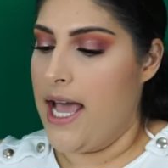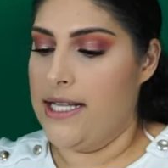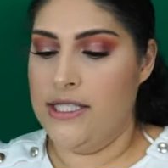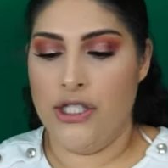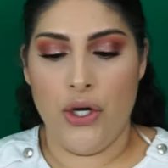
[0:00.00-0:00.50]

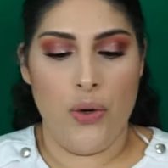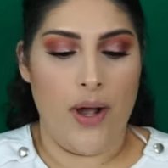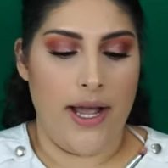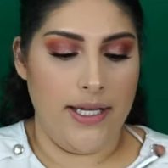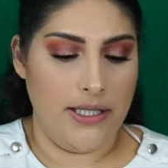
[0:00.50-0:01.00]
And so
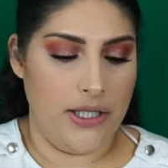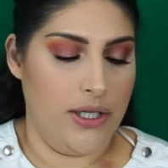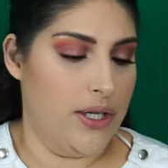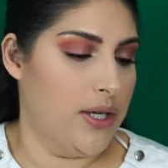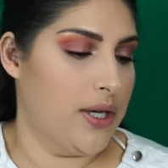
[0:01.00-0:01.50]
I
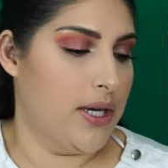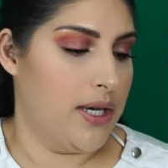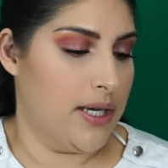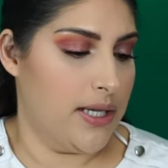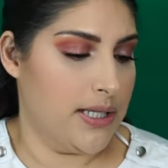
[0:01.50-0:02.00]
took
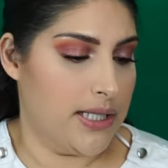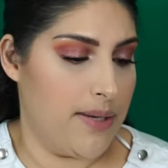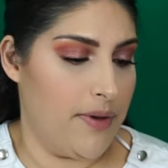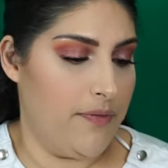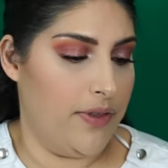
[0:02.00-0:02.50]

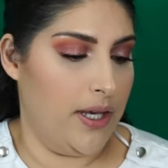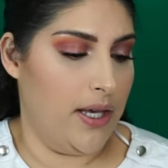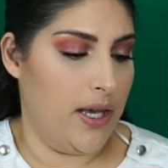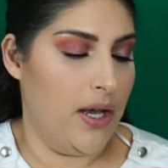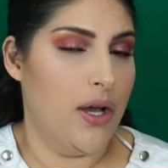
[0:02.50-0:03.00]
some of
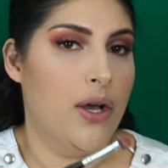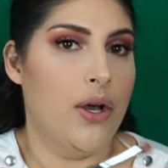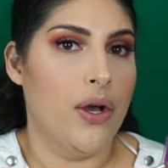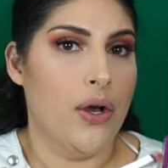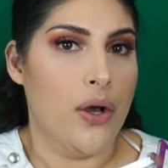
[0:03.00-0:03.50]
the
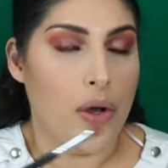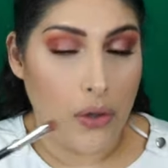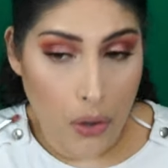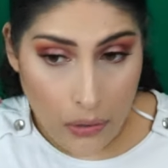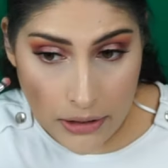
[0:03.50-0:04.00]

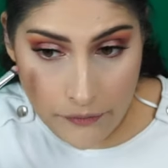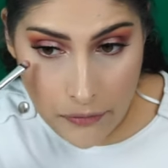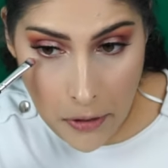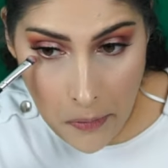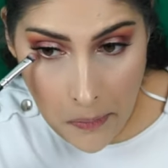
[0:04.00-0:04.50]
Cola
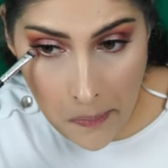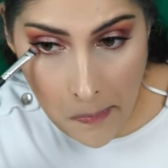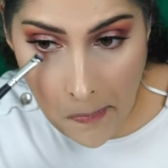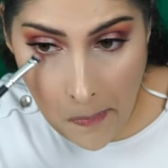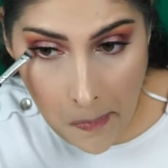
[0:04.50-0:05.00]
Float.
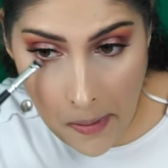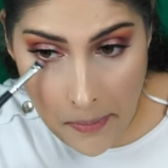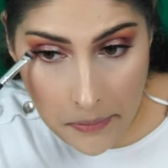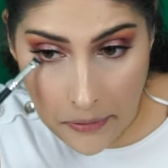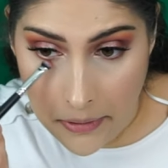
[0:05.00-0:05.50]
I'm
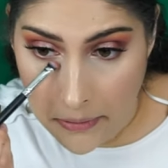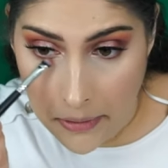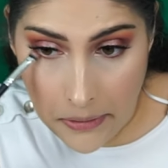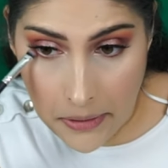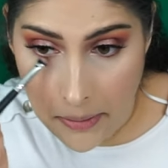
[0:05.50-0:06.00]
just gonna
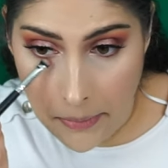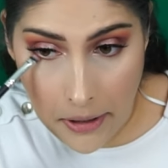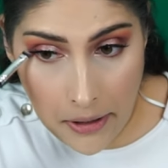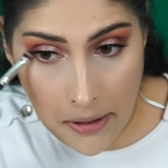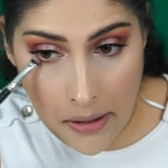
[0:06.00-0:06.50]
tuck it up
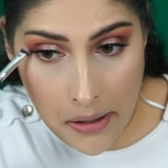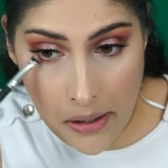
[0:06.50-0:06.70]
here